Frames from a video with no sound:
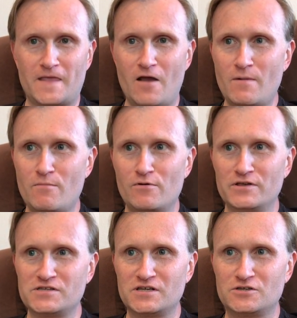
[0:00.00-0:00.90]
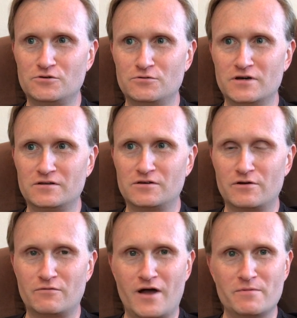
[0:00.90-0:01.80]
I remember listening to a
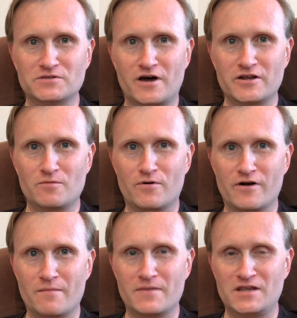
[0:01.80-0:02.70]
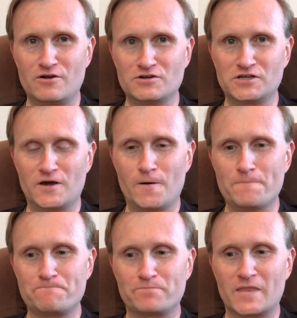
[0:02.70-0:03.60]
Tony Robbins audio program many years
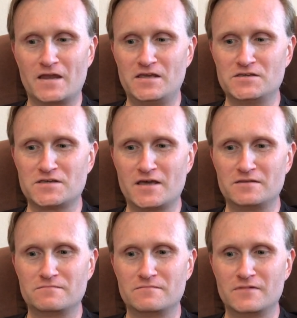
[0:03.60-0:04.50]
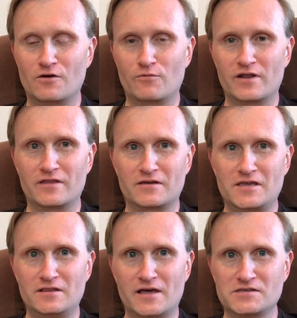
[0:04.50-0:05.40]
ago, and he said, you know, one of the
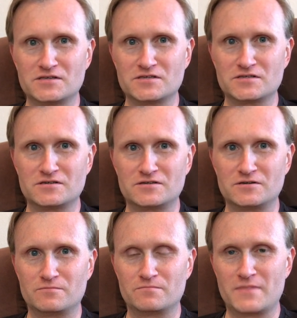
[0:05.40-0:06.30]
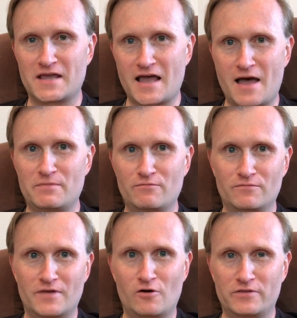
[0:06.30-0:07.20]
key lessons to make a happy,
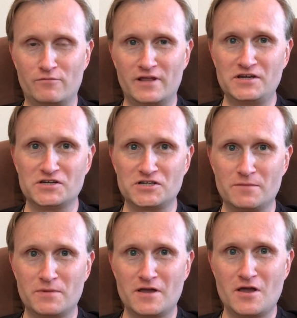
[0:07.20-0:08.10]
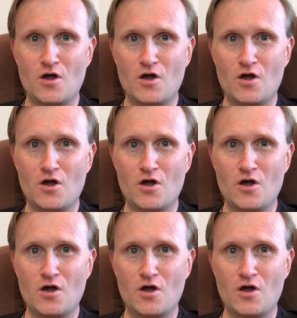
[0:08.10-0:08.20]
healthy relationship